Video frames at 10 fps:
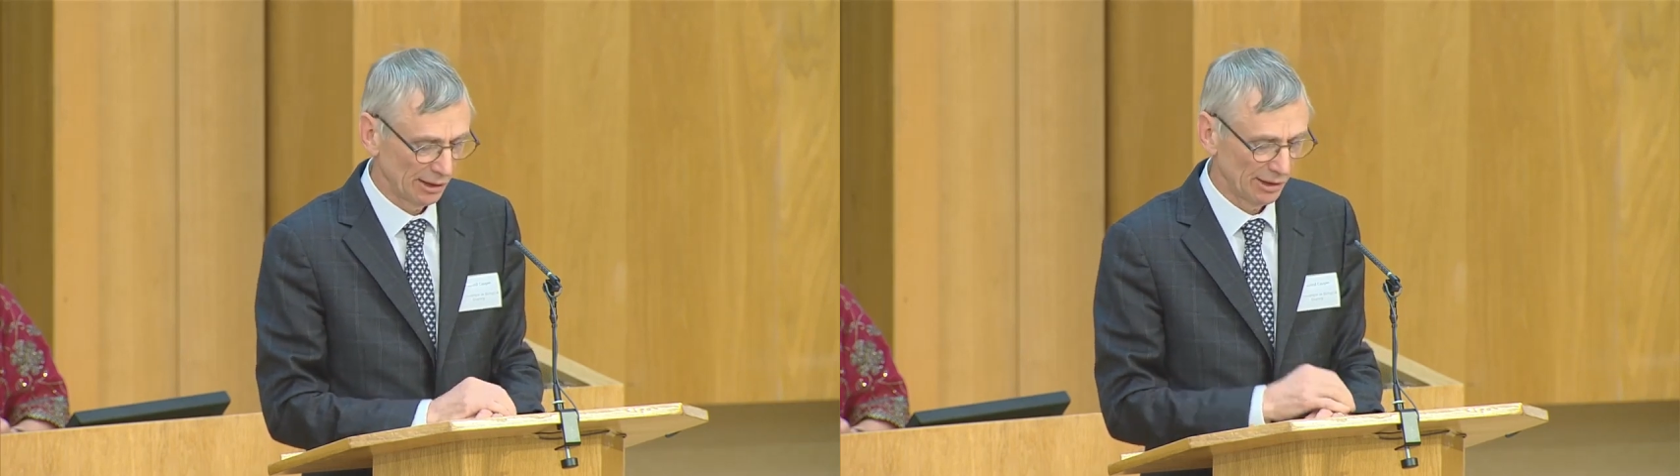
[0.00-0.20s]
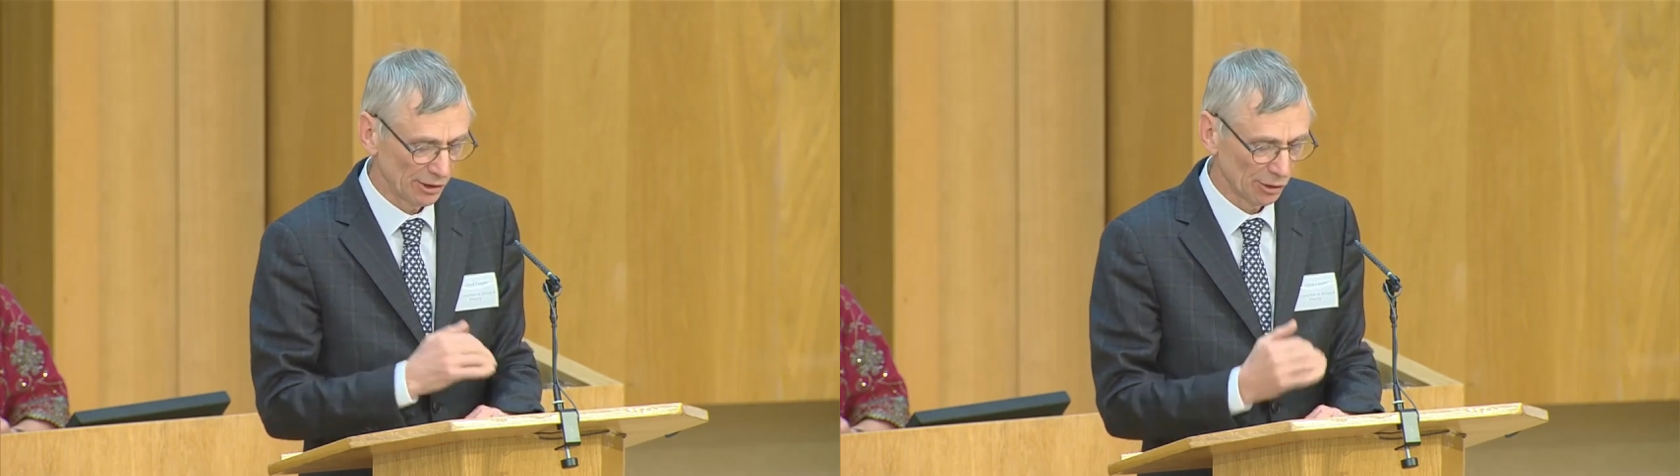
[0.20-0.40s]

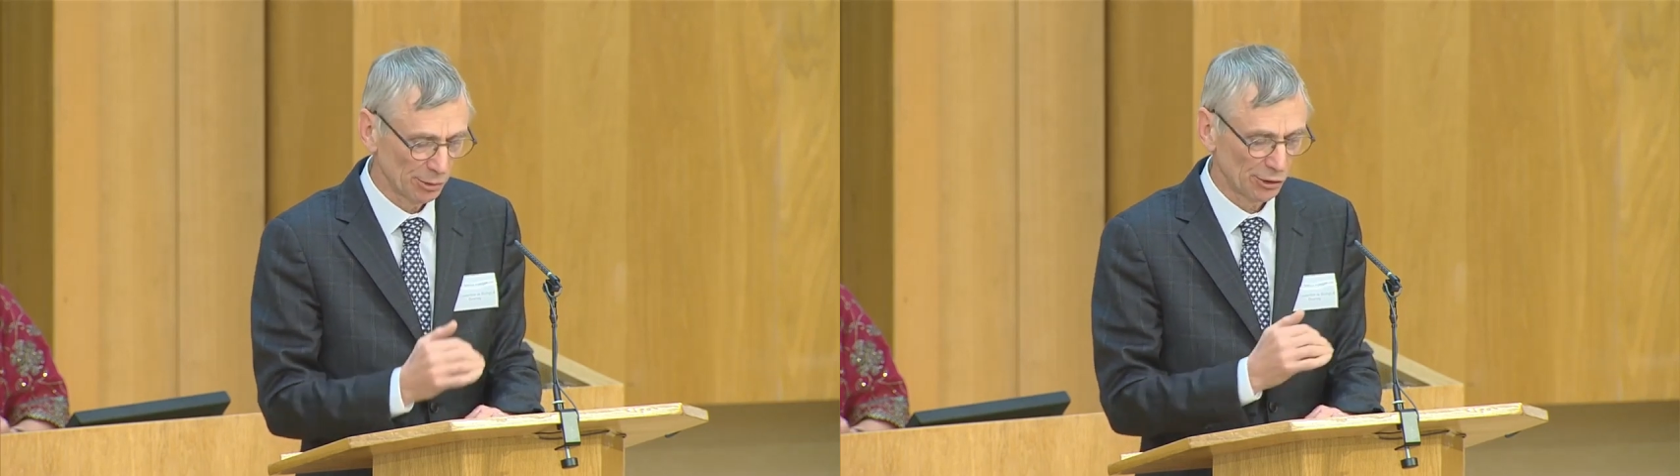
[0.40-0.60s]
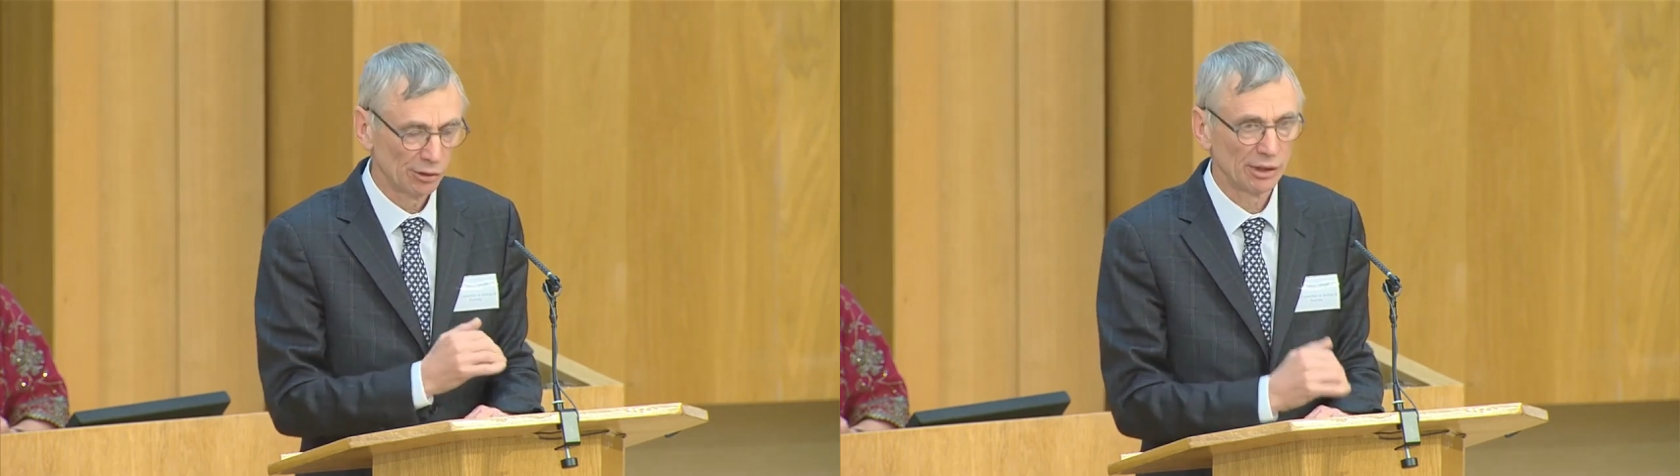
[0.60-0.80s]
this
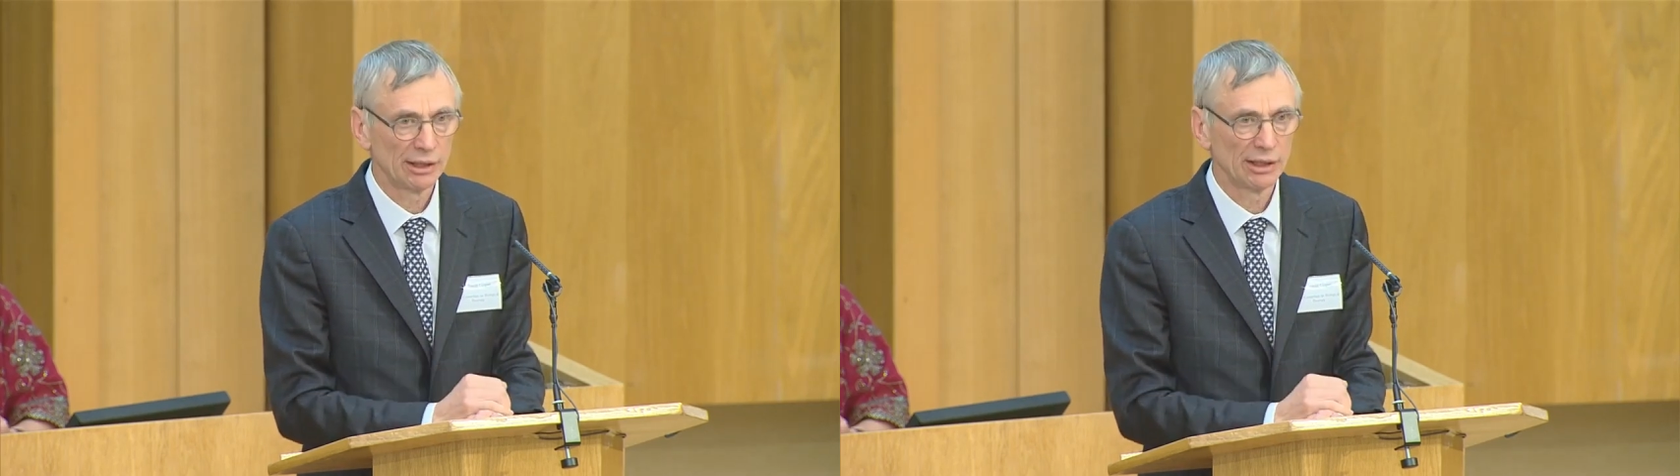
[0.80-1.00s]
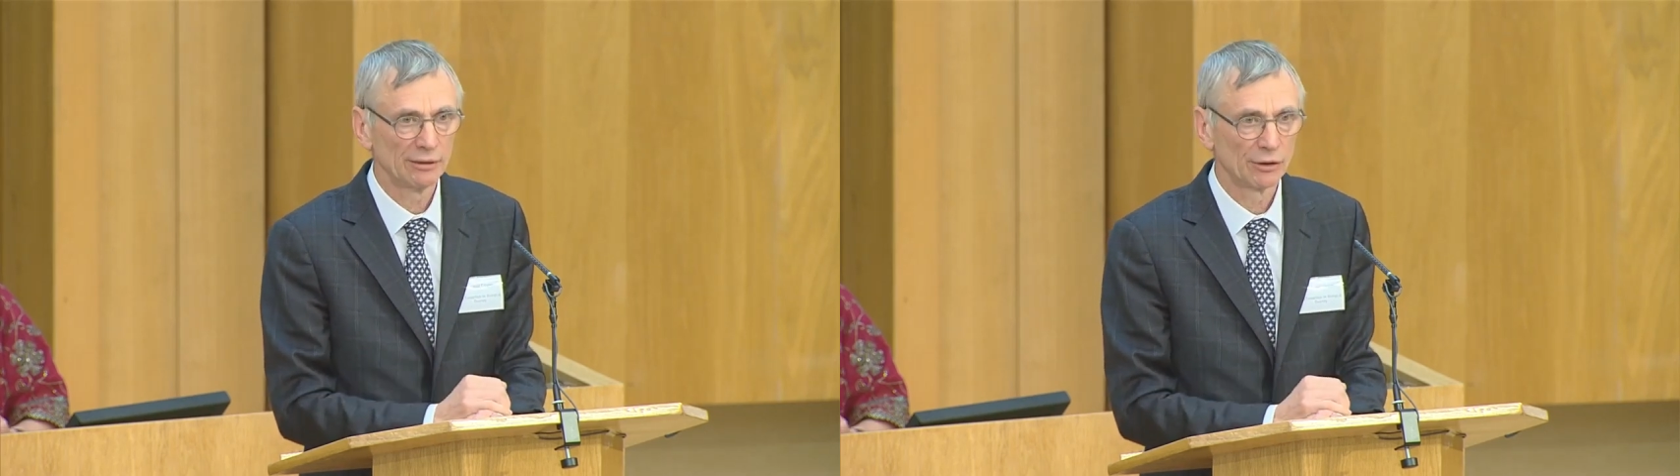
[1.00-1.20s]

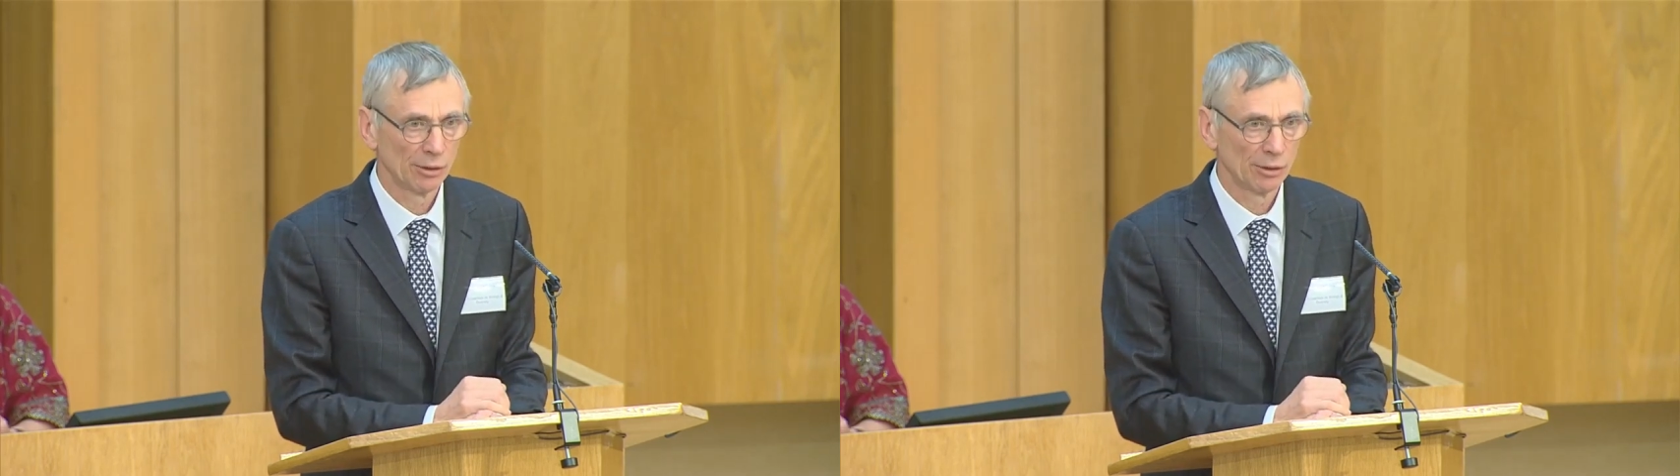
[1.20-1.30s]
opportunity of